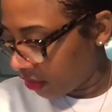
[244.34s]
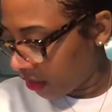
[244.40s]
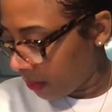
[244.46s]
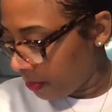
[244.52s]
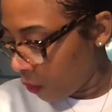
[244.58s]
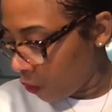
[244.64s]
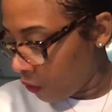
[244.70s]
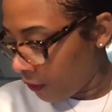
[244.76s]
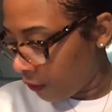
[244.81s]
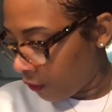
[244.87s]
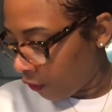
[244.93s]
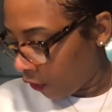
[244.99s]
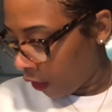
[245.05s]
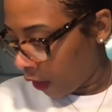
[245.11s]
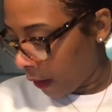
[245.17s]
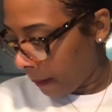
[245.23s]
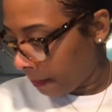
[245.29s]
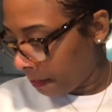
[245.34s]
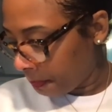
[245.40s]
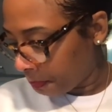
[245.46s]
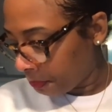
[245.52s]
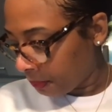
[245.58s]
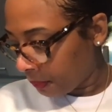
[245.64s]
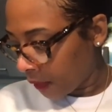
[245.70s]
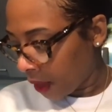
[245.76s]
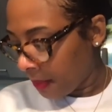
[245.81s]
she moved from
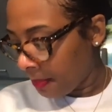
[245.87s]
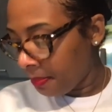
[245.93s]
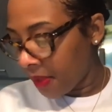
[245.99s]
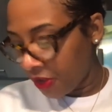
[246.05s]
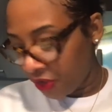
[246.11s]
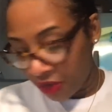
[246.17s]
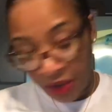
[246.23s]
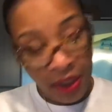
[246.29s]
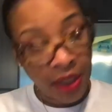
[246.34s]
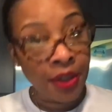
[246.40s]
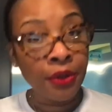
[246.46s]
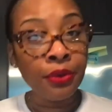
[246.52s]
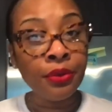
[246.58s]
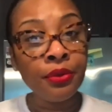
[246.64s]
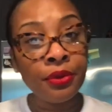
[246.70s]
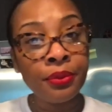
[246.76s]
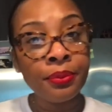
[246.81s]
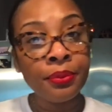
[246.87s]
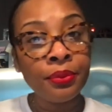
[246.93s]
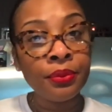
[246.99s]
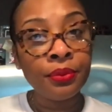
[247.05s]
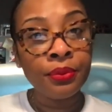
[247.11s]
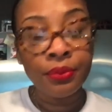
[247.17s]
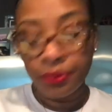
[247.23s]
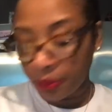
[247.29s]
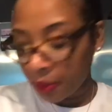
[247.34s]
Mission Hills
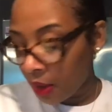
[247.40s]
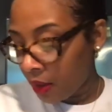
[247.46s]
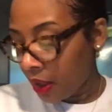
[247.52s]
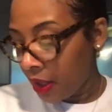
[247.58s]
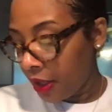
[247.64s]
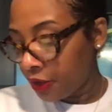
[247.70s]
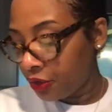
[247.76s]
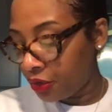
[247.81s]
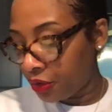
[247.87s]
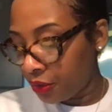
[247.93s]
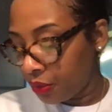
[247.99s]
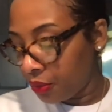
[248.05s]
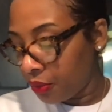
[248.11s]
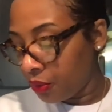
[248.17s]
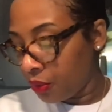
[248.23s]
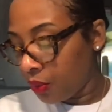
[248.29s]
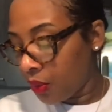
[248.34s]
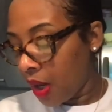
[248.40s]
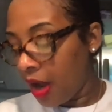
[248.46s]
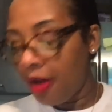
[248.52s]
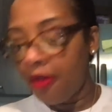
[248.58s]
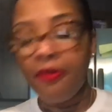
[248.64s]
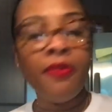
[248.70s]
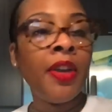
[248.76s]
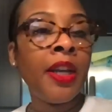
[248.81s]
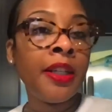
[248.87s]
to
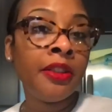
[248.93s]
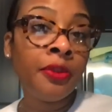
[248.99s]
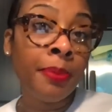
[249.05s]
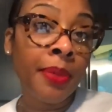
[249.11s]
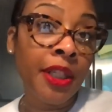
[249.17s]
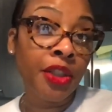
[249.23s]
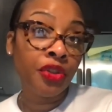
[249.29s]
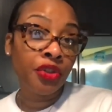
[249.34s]
Venice Beach.